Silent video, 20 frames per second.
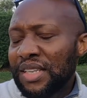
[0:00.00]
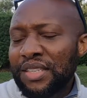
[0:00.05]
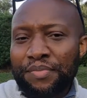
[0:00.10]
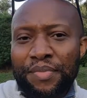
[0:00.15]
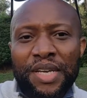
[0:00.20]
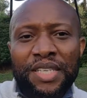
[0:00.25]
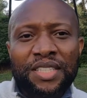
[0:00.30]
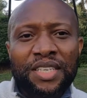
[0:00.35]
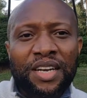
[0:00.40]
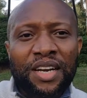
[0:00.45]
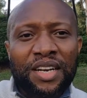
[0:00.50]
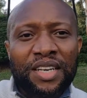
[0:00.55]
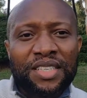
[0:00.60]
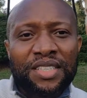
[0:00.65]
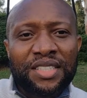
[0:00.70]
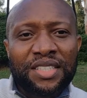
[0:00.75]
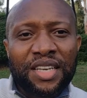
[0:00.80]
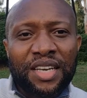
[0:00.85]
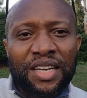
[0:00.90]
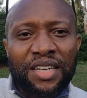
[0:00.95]
it
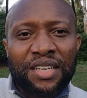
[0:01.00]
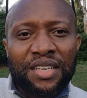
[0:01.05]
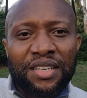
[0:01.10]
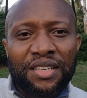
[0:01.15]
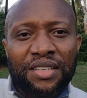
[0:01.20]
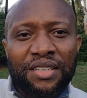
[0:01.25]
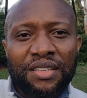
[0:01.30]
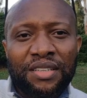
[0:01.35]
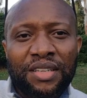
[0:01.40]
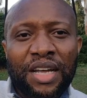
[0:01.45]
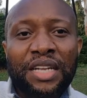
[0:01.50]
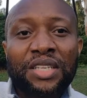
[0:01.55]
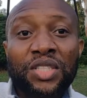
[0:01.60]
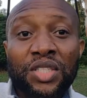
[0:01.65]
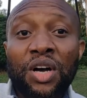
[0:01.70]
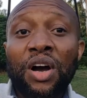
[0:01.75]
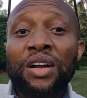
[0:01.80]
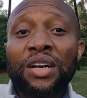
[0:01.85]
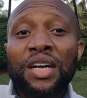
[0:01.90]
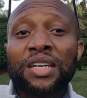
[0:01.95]
basically said,
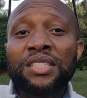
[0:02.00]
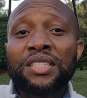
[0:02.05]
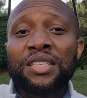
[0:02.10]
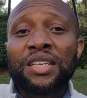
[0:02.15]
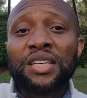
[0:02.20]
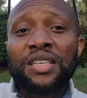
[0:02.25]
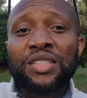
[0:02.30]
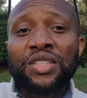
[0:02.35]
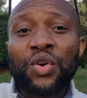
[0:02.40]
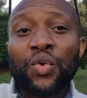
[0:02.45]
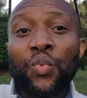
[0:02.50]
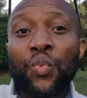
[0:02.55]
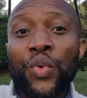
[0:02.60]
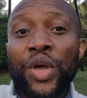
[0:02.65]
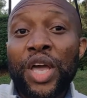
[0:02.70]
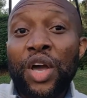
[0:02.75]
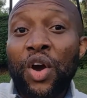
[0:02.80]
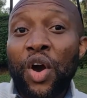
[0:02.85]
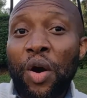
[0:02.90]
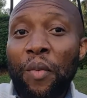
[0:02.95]
that song that says
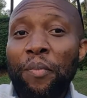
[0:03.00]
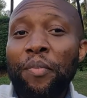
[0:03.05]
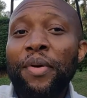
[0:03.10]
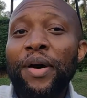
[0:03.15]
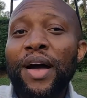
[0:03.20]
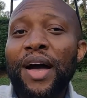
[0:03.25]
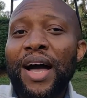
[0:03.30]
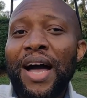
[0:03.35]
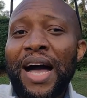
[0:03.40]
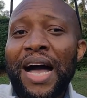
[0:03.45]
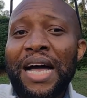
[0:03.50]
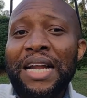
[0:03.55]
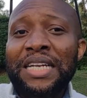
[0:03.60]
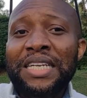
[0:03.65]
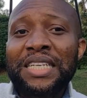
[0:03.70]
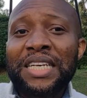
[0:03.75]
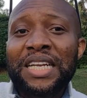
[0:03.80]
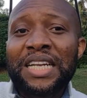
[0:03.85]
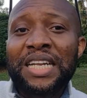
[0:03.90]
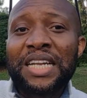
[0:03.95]
wake up
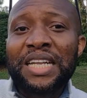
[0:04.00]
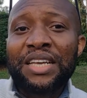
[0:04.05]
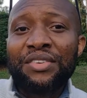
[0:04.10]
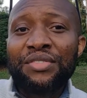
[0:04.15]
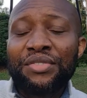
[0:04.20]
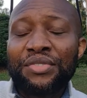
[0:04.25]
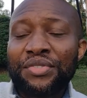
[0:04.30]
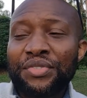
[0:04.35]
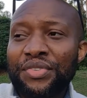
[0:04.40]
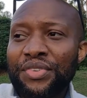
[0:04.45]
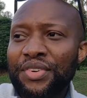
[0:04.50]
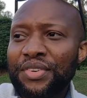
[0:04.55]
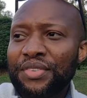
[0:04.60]
and live.